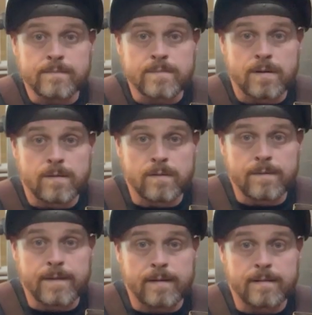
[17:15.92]
So
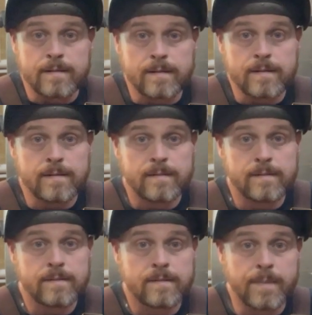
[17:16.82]
we've got the
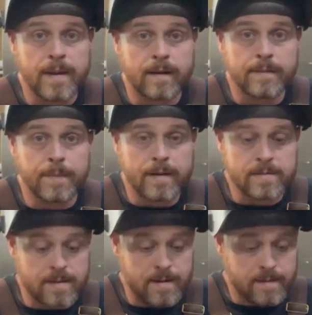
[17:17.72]
panel in
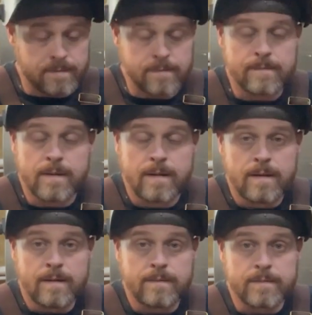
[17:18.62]
place now. I'm
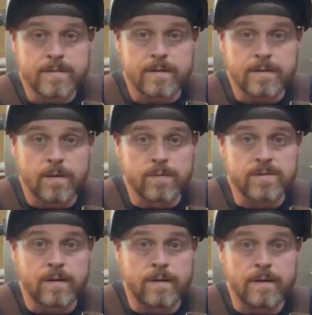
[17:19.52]
just gonna go
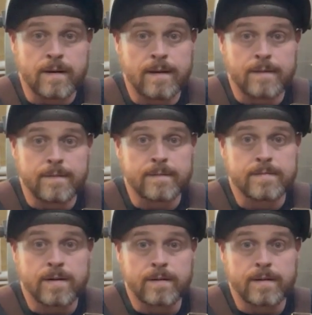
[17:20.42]
start around and
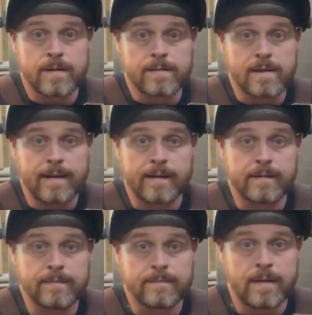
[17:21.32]
start tacking
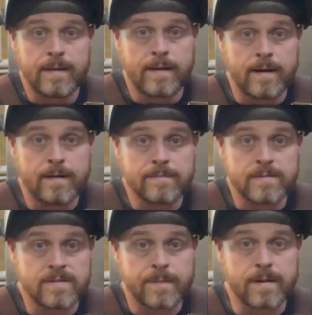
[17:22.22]
it in there,
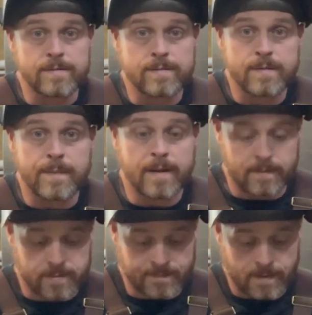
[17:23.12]
just making sure the
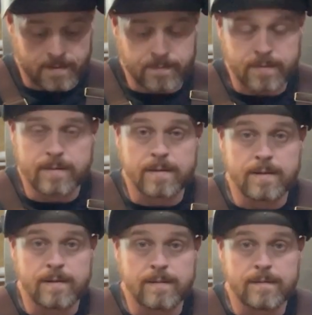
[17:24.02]
panel is flush with
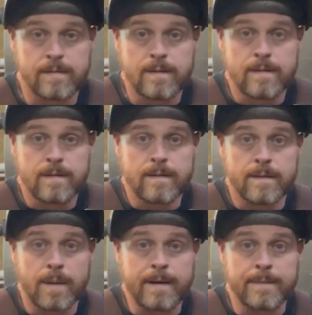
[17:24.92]
the
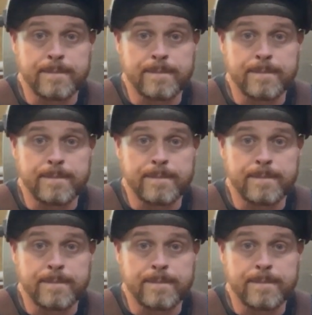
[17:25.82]
body.